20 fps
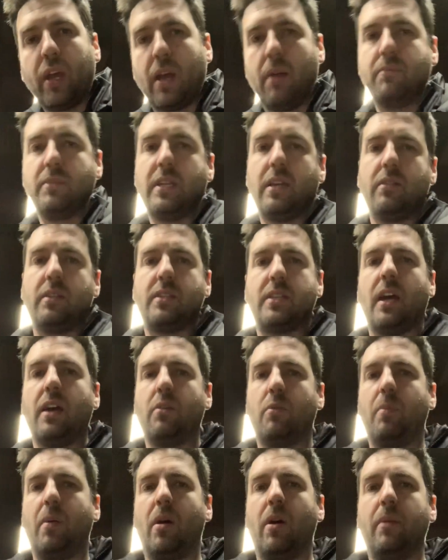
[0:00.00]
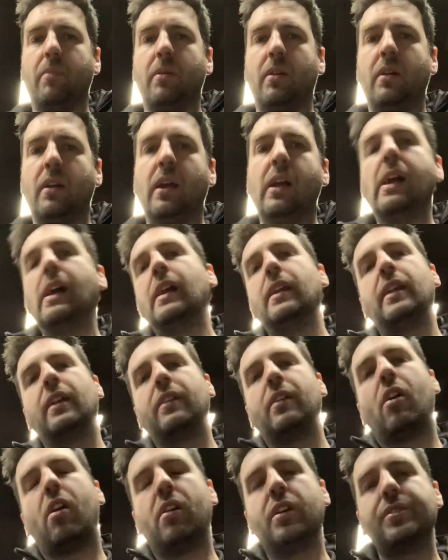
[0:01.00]
comes out the tailpipe. Now,
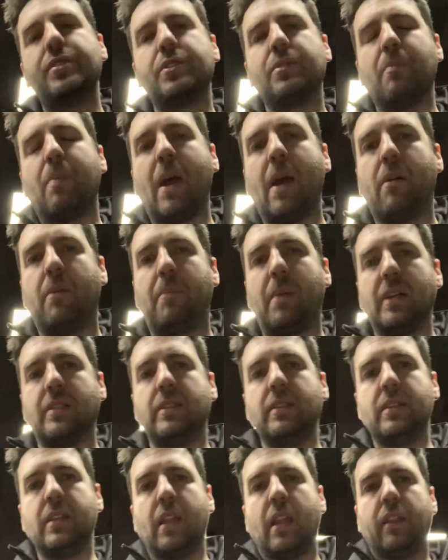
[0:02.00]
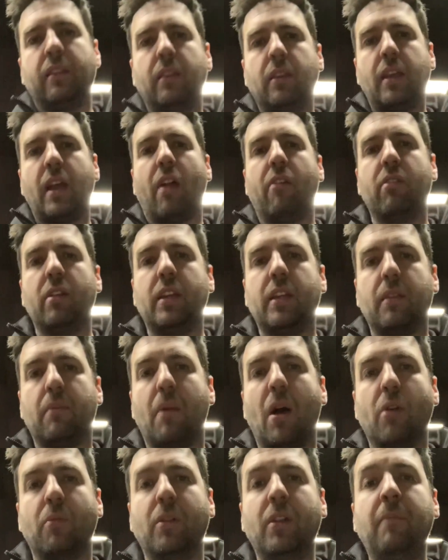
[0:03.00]
there are hydrogen power buses in London currently at the
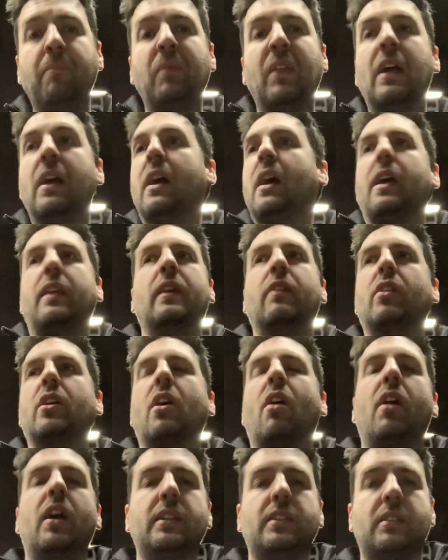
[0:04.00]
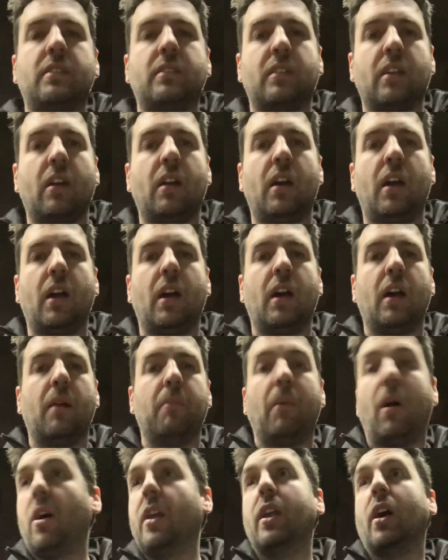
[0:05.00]
moment, and there are guys that
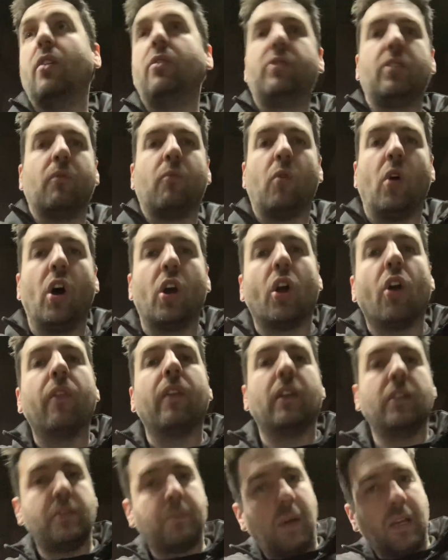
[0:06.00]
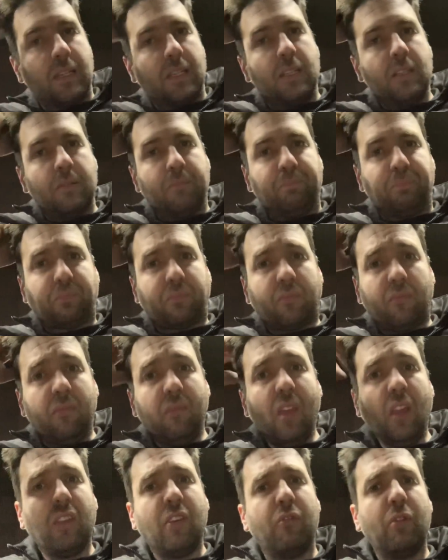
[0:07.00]
I know that work on those buses,
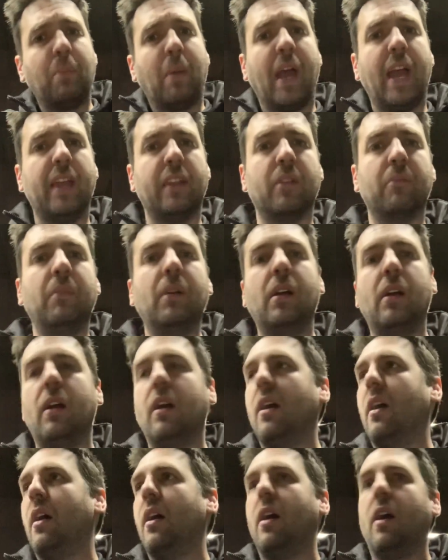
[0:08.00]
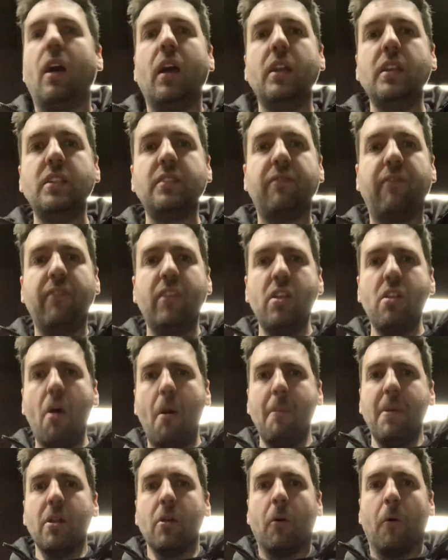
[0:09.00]
that repair them, and it's
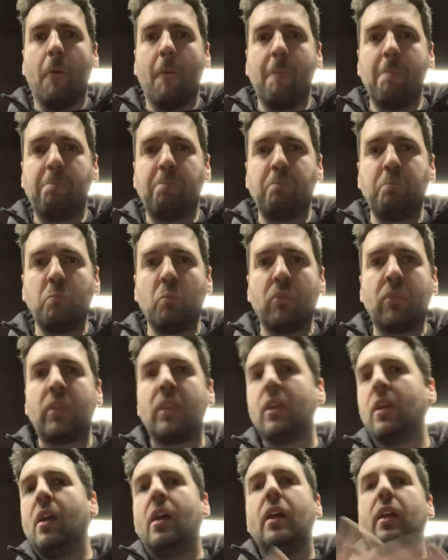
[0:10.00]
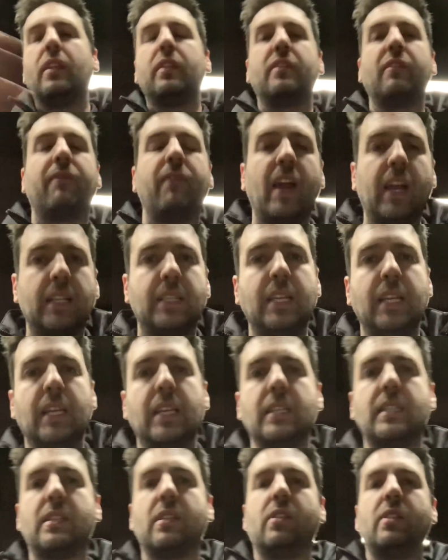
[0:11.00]
phenomenal. The fact
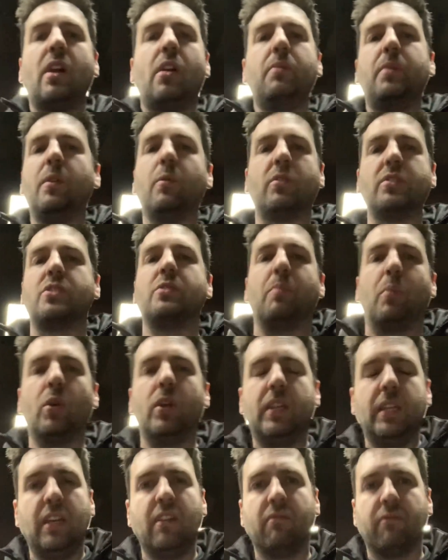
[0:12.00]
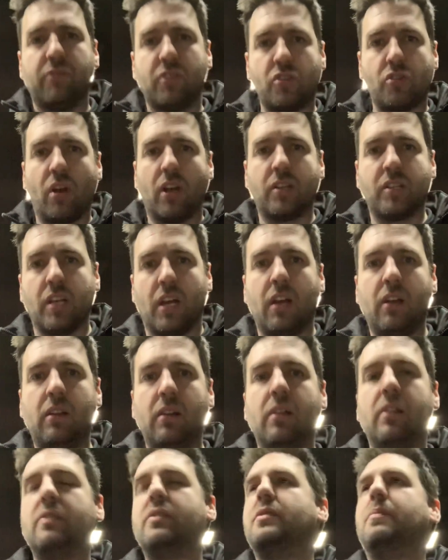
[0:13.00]
is that nobody wants to put in the infrastructure
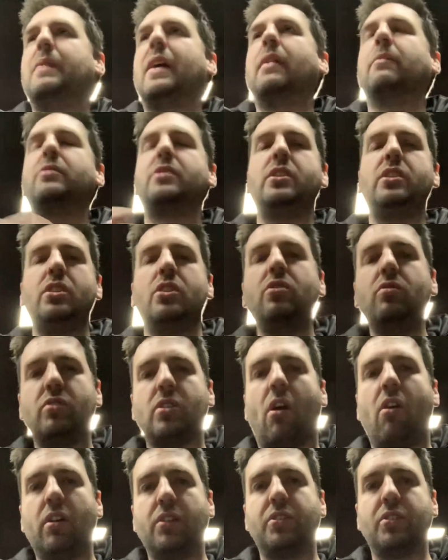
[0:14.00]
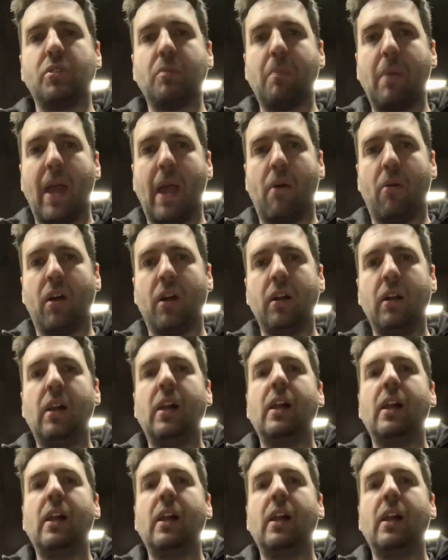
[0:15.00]
to be able to use hydrogen power.